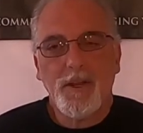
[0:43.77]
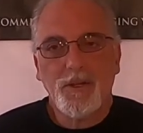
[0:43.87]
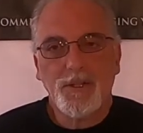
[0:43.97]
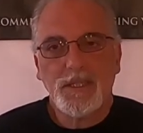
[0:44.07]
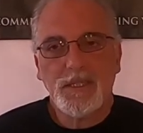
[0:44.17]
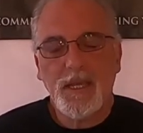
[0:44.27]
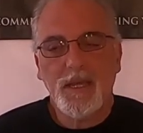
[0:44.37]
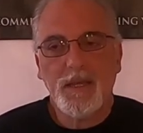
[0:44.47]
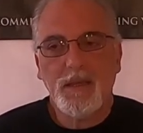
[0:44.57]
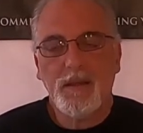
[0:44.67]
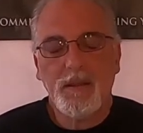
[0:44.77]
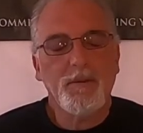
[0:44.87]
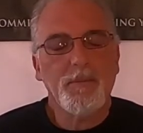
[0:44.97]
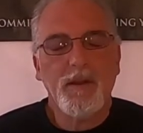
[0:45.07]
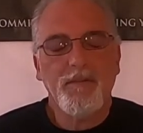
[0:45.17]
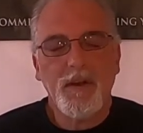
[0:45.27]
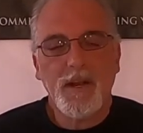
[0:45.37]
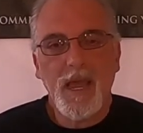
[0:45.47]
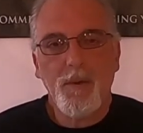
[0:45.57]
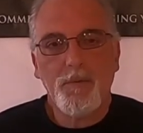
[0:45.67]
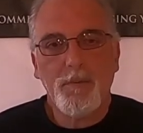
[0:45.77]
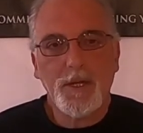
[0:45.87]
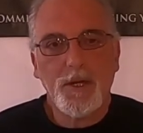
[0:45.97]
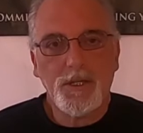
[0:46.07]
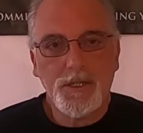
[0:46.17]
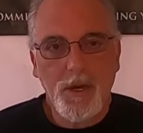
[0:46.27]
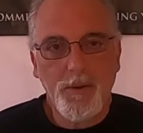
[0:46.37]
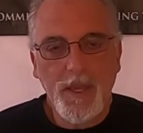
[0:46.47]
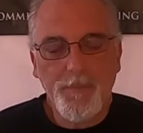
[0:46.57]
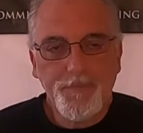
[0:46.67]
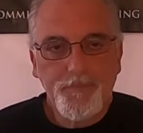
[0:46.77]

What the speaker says: you'll see a little bit of it again with my dog Zoe,